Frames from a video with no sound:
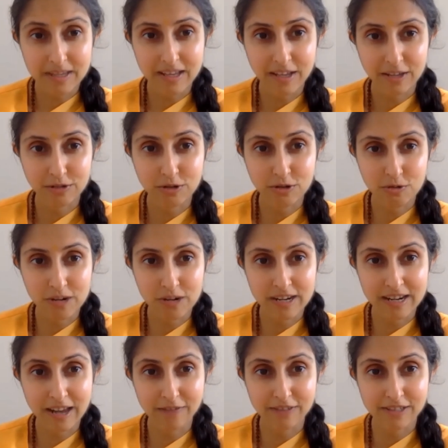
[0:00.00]
can you truly
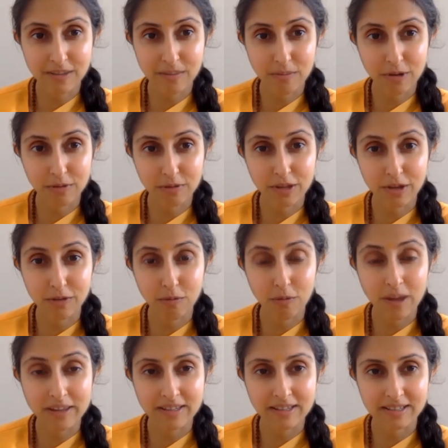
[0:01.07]
love someone without
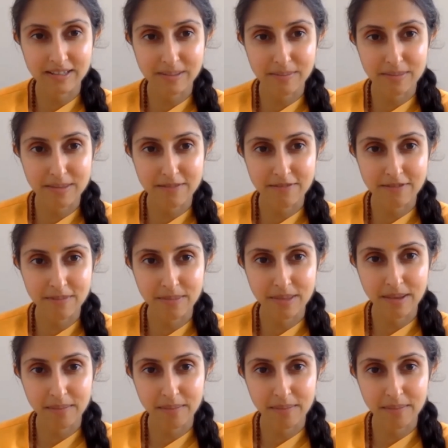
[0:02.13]
wanting something from them?